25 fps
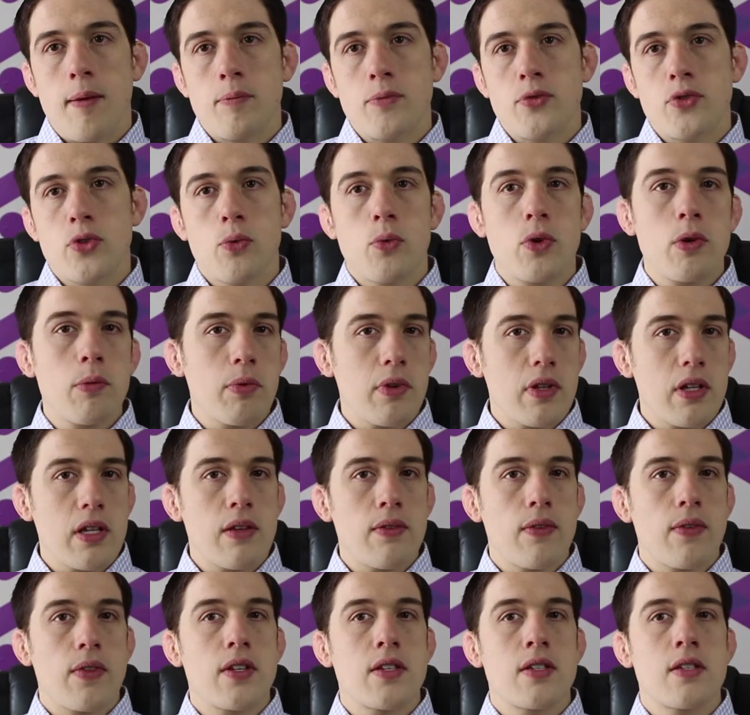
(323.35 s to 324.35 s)
So we
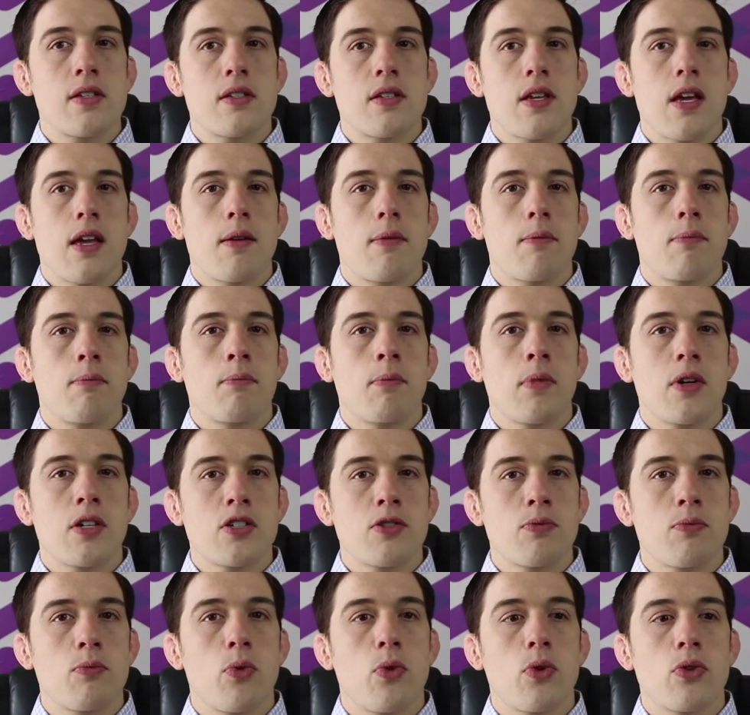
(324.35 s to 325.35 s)
believe that this is a
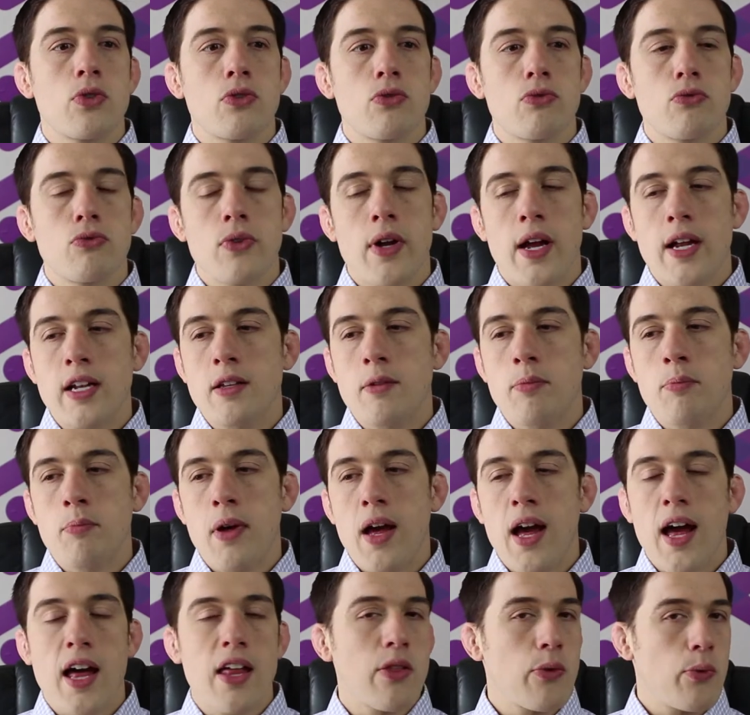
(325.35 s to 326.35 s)
much more direct
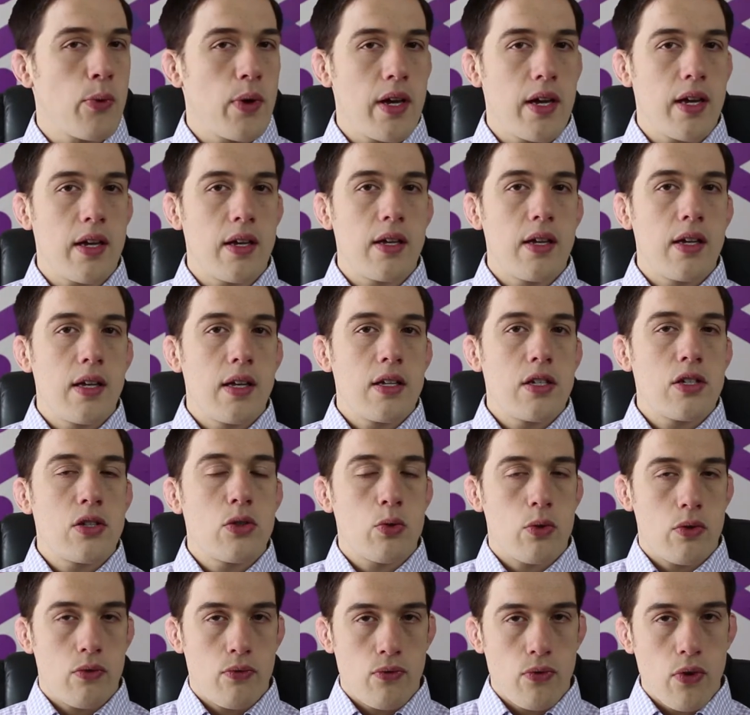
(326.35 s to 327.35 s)
pathway
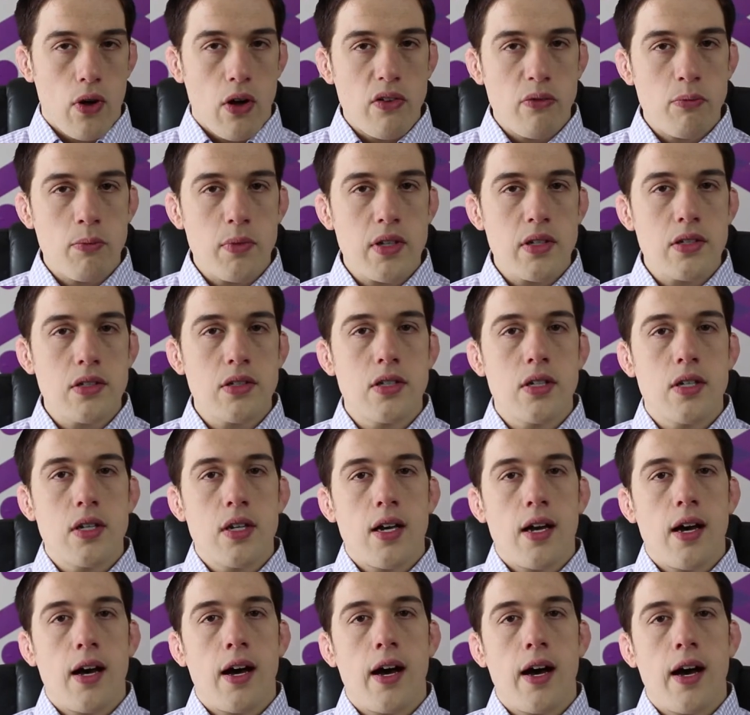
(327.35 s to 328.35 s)
to involvement
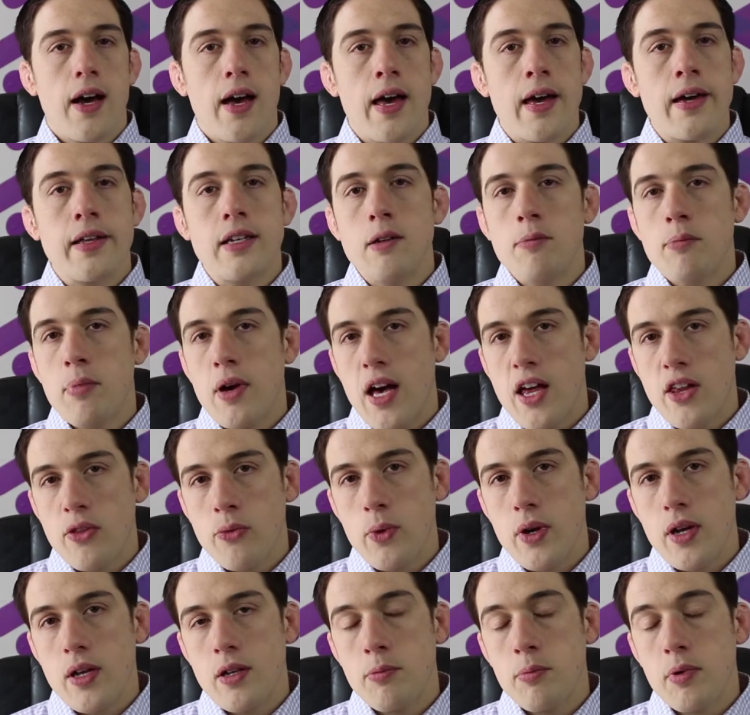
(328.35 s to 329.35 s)
and a
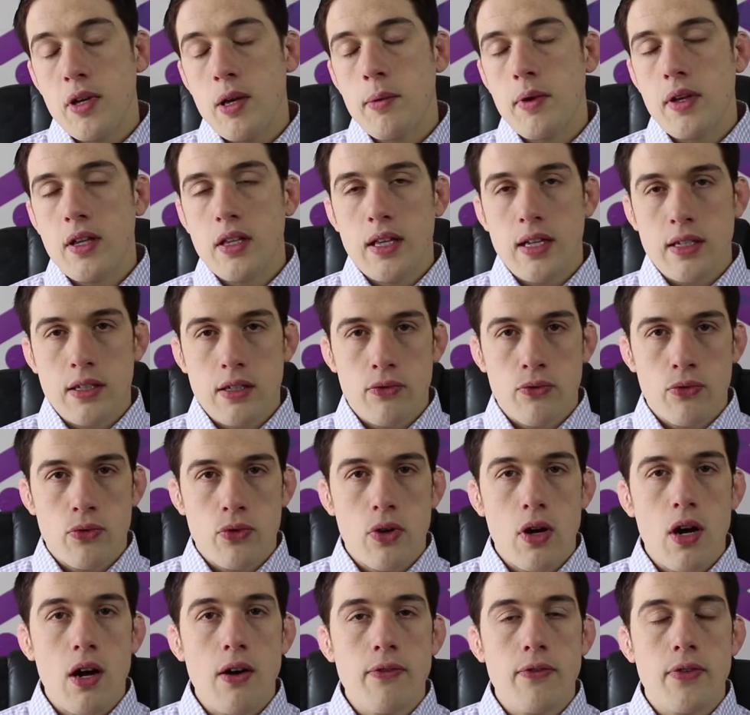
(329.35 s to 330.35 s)
pathway to becoming elected
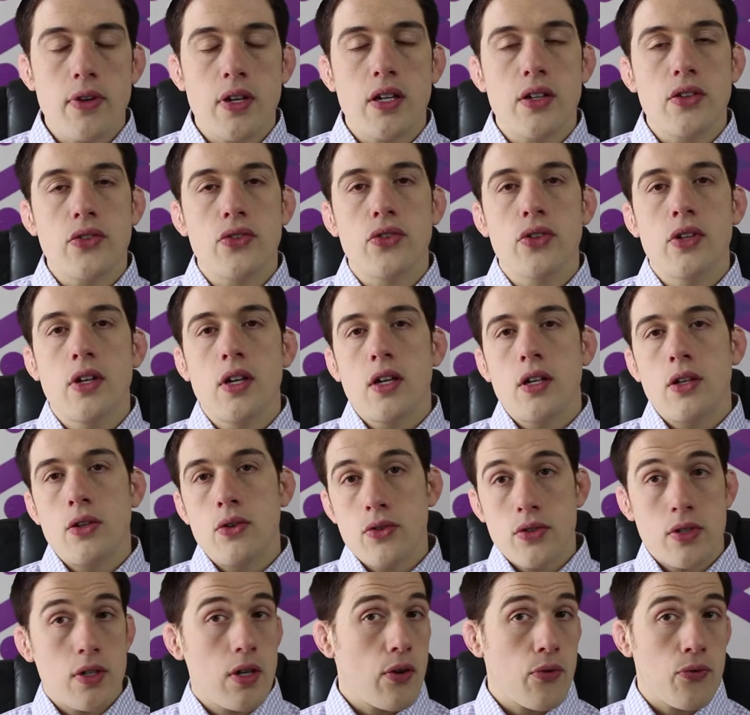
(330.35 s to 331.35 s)
for office
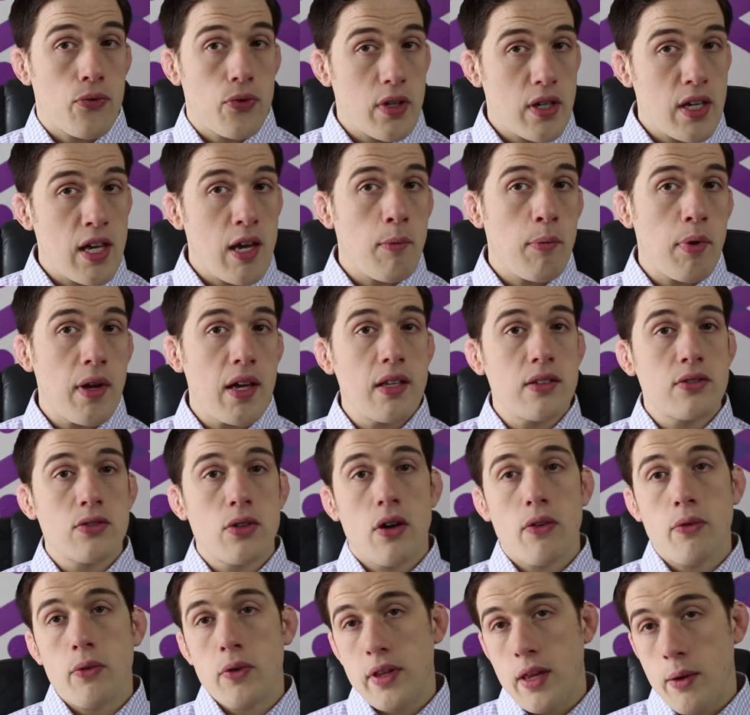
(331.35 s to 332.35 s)
using our free campaign
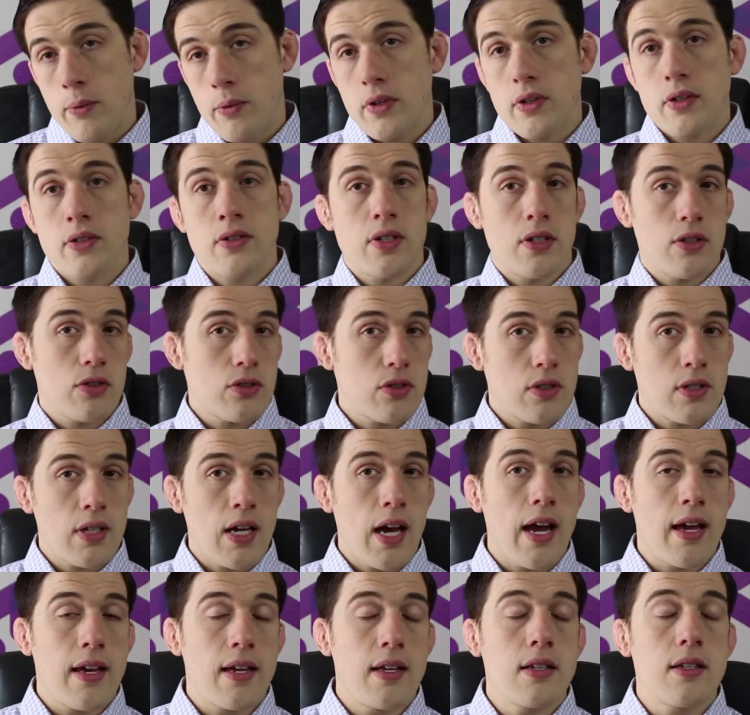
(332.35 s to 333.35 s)
software that would essentially
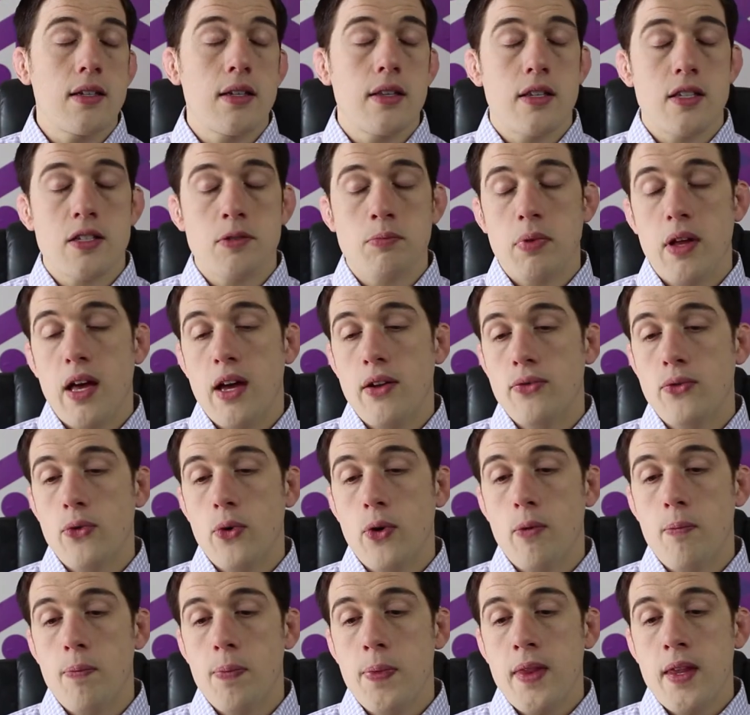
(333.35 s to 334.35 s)
tie into this
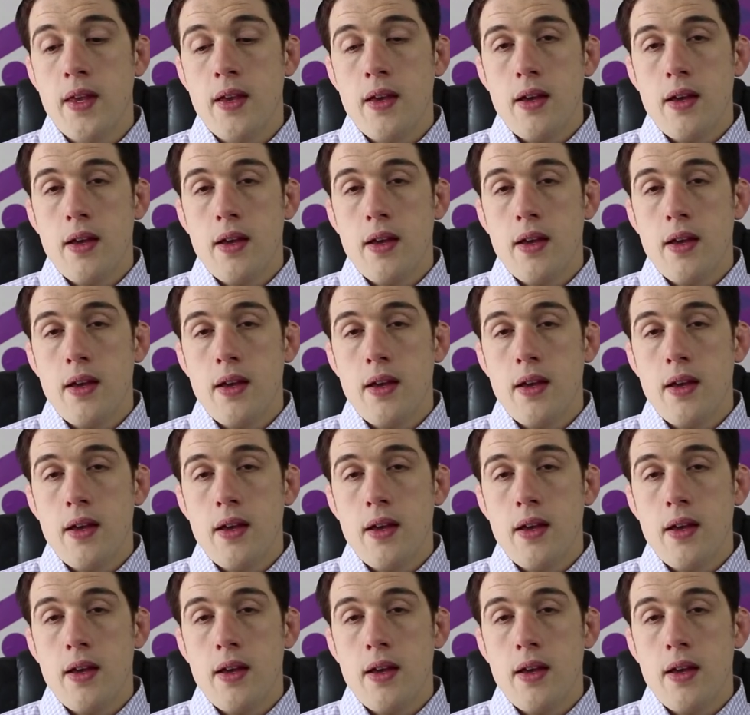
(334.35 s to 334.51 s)
platform,